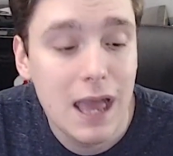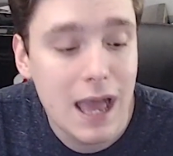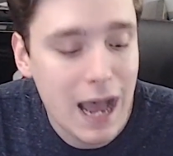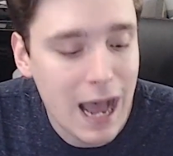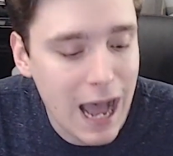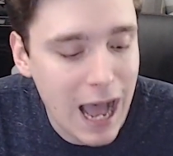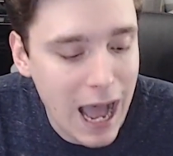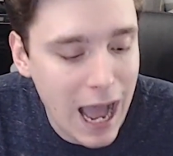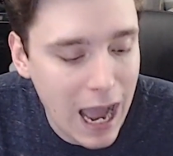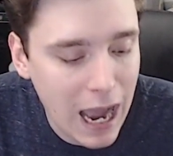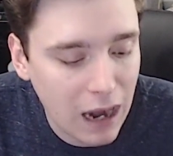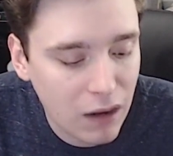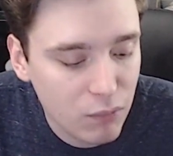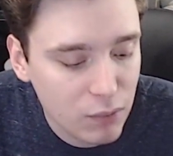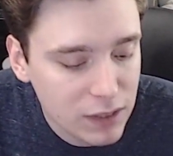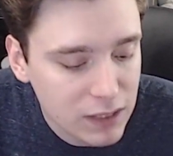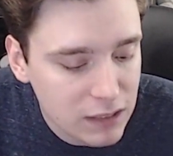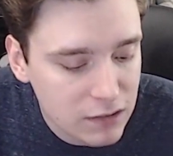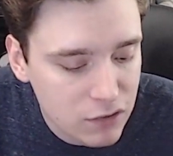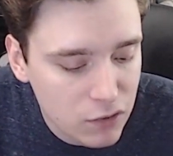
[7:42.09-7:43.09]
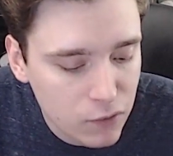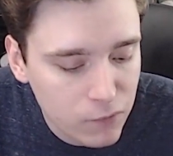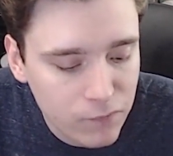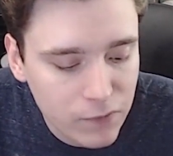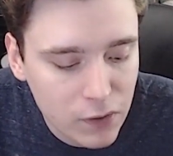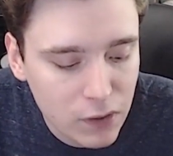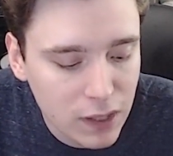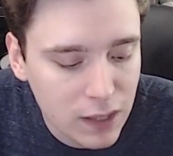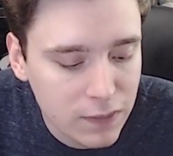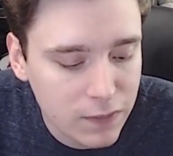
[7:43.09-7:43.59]
I really do
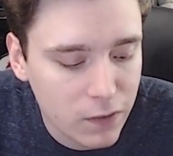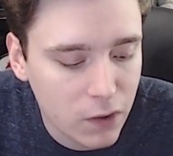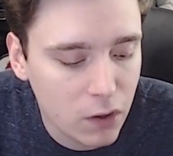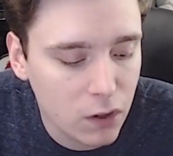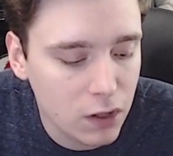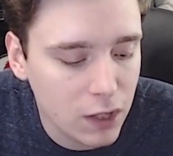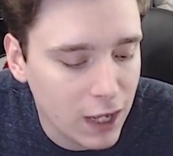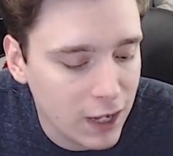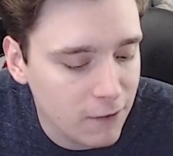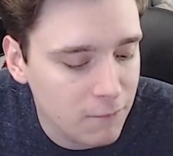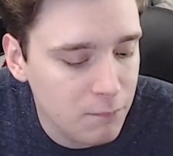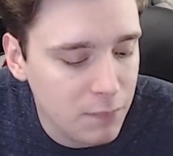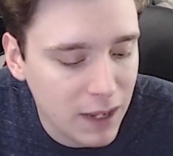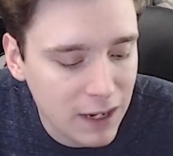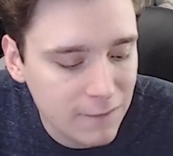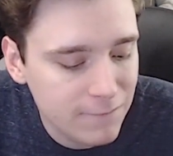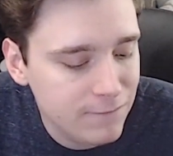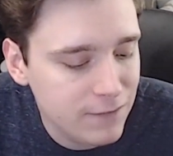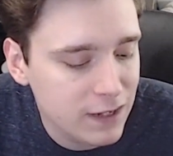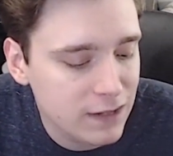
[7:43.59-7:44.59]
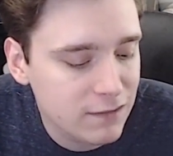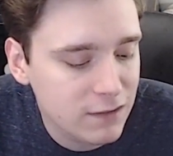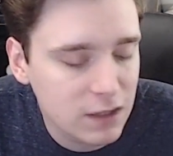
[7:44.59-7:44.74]
feel like there are a lot of benefits.